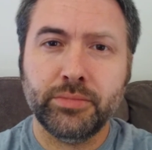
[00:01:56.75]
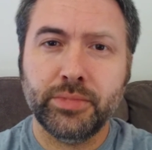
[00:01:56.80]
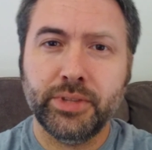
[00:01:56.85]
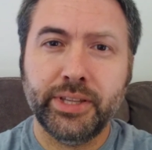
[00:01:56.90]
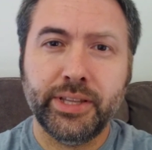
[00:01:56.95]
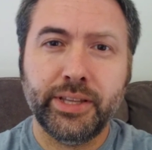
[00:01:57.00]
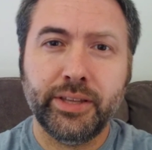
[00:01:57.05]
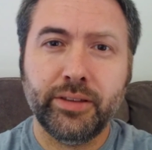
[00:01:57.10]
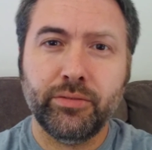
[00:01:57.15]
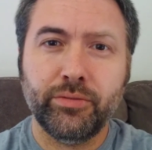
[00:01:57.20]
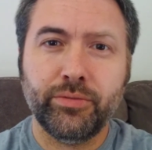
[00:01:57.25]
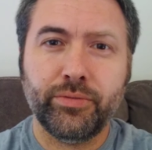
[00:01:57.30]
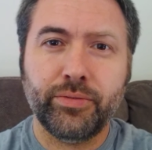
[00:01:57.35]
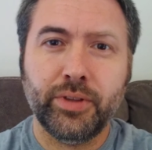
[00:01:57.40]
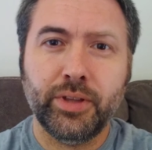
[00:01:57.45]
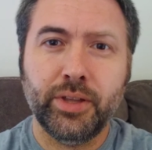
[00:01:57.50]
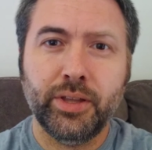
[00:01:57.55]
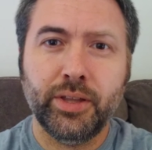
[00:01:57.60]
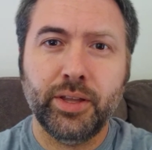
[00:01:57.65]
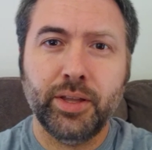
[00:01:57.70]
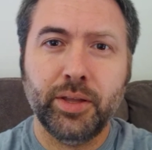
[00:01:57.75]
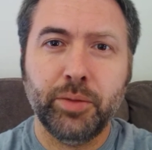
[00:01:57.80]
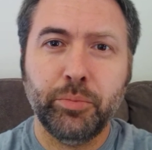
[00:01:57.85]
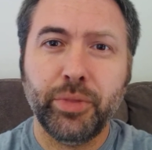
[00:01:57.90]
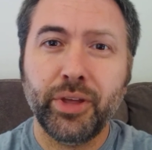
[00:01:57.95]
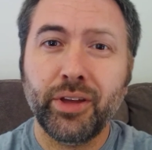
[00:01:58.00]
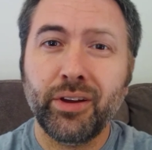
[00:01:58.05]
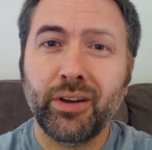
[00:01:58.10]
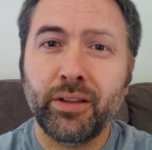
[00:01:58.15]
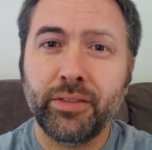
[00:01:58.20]
live
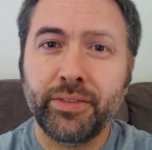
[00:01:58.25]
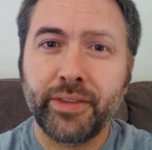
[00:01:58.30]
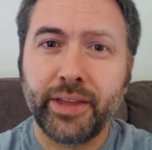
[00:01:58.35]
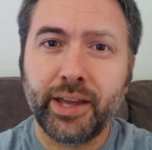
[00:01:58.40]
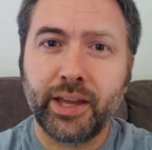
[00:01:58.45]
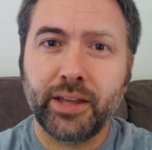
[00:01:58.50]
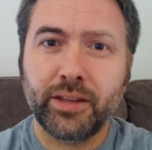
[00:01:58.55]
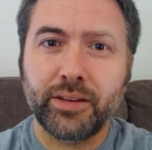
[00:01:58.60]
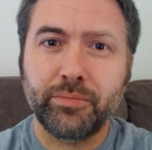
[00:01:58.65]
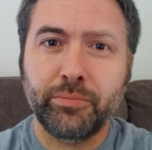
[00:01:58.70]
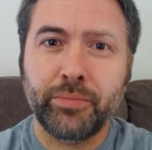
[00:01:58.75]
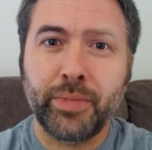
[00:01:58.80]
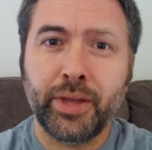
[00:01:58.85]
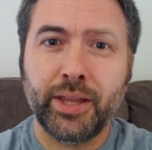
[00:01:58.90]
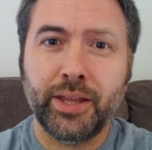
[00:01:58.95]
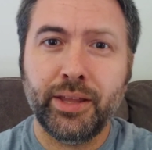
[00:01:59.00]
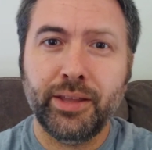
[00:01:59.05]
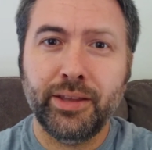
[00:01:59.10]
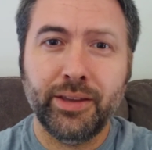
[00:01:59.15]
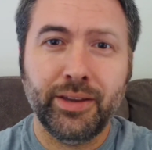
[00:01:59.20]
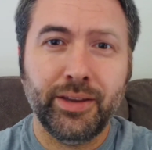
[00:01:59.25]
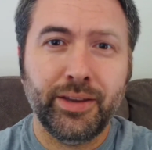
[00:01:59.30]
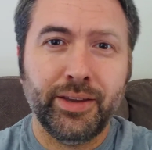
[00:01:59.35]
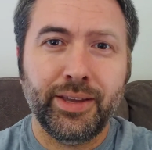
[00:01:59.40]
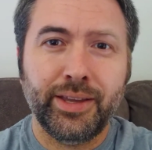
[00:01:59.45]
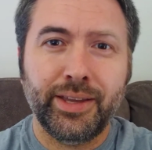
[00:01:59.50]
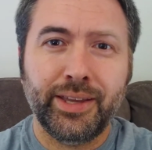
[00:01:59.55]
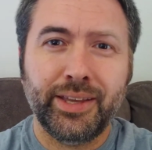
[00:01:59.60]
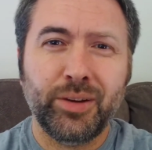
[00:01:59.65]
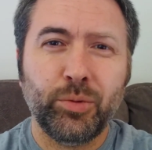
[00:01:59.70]
beyond that
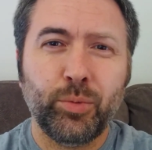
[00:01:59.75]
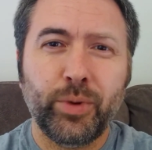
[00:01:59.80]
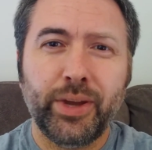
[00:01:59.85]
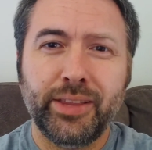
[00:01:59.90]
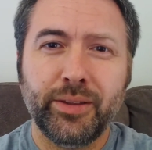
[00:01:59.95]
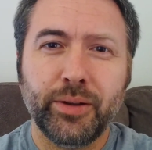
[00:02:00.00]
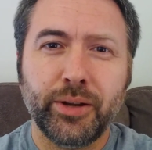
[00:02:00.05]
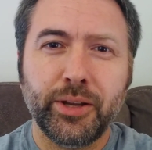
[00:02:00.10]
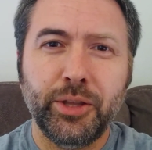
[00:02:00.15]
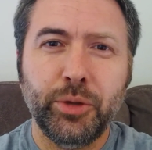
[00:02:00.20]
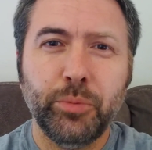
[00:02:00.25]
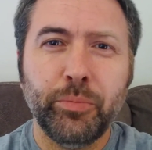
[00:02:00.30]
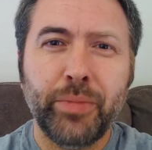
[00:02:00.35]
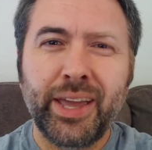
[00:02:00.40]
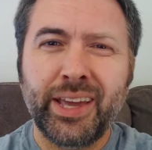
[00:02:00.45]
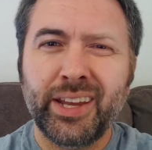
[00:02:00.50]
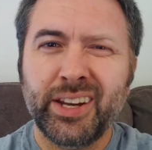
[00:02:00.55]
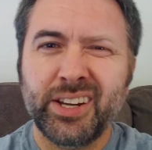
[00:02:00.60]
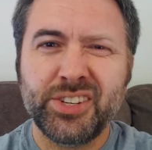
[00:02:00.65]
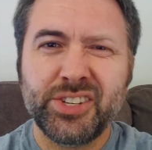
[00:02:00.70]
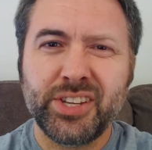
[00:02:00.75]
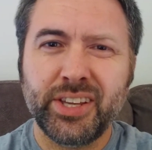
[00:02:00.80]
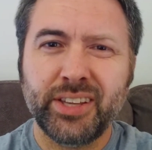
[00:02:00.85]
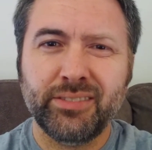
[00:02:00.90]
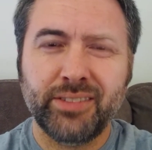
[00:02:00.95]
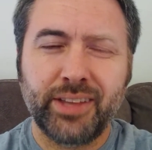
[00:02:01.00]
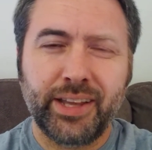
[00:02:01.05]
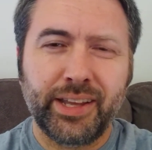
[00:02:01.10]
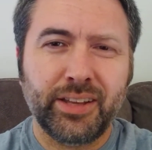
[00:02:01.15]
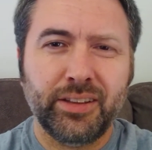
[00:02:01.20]
in a way that you manage it
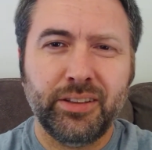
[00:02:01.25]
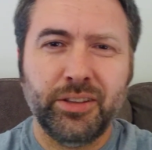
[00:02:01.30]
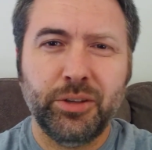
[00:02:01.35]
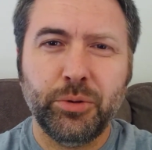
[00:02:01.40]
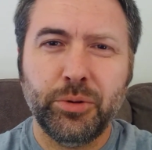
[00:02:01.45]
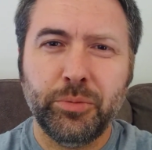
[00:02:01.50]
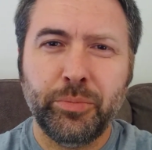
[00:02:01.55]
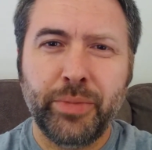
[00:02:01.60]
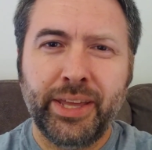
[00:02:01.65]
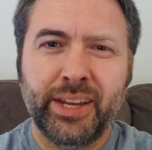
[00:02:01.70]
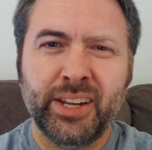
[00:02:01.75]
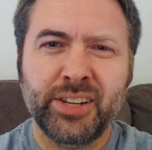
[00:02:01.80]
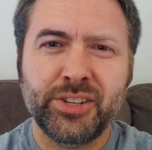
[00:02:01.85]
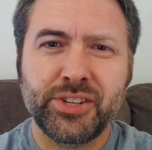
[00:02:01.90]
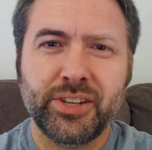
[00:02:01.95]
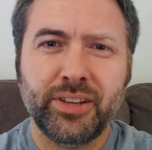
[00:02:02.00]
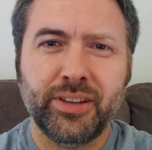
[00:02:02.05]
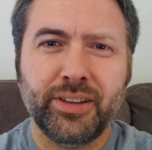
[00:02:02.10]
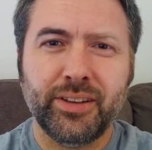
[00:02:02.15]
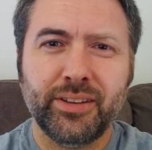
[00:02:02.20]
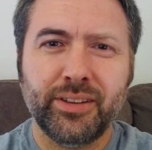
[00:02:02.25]
like you would manage a